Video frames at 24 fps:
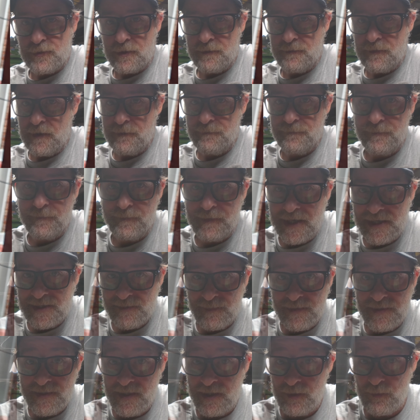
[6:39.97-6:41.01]
Drove home from
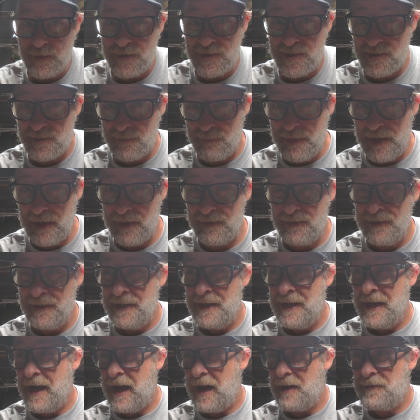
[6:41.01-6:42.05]
Gaspésie, which is about,
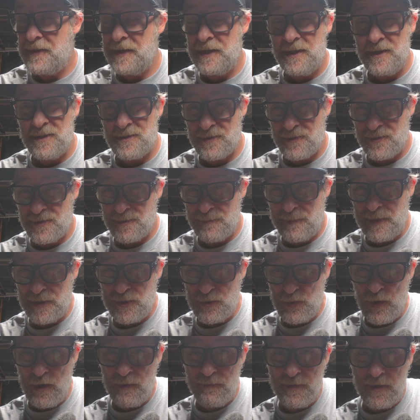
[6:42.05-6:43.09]
I think it took us about
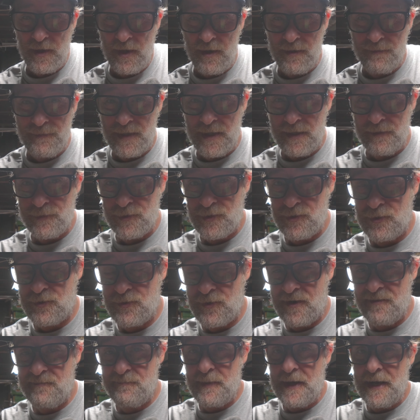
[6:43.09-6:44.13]
12 and a half hours to
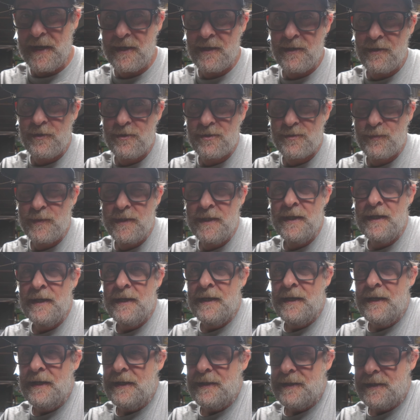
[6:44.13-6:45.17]
drive back, because
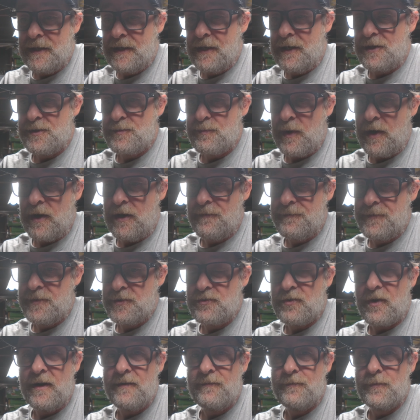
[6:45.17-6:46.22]
the last part of the
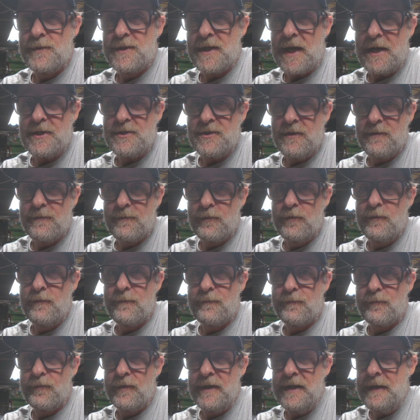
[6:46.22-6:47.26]
drive was actually through
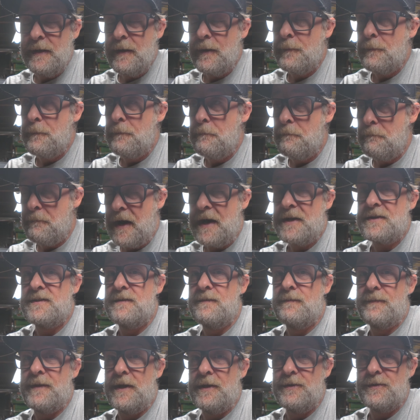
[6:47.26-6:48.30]
3
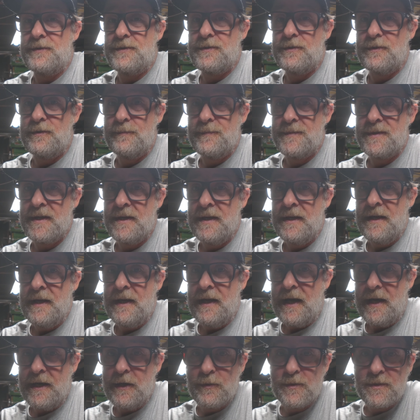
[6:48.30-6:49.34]
massive thunderstorms,
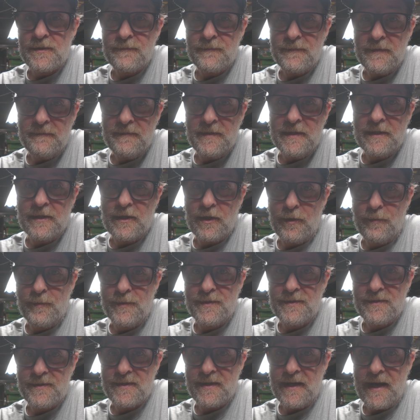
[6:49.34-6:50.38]
and it was 50
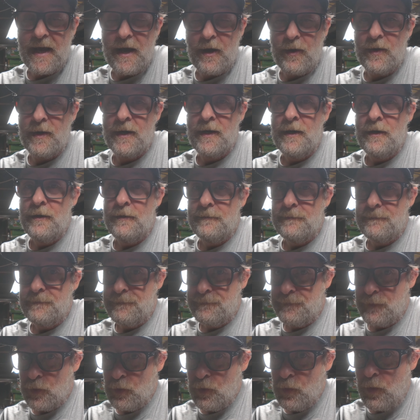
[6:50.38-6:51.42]
kilometers an hour,
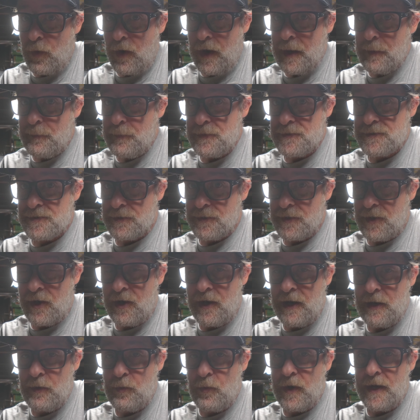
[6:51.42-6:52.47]
full wipers on the
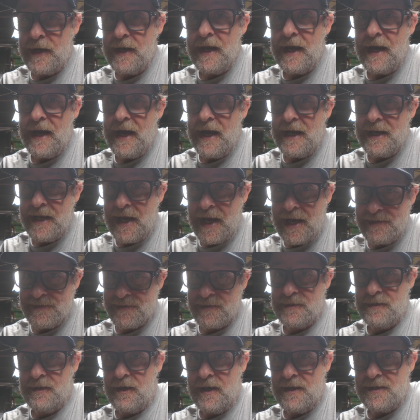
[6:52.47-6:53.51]
highway and
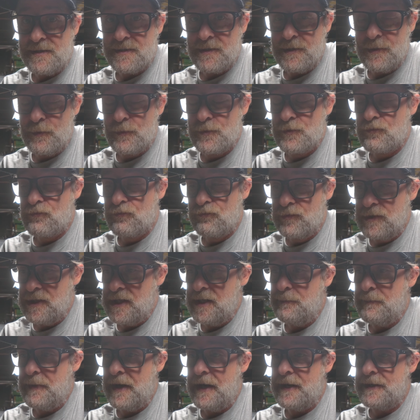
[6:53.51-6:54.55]
hazard lights. It was
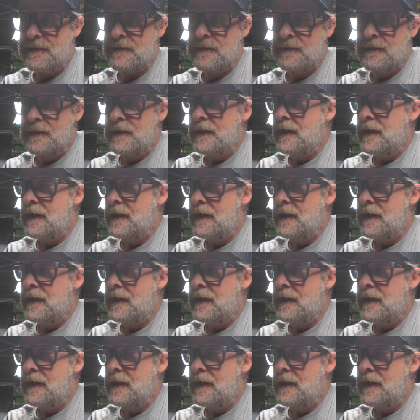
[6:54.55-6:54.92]
really bad.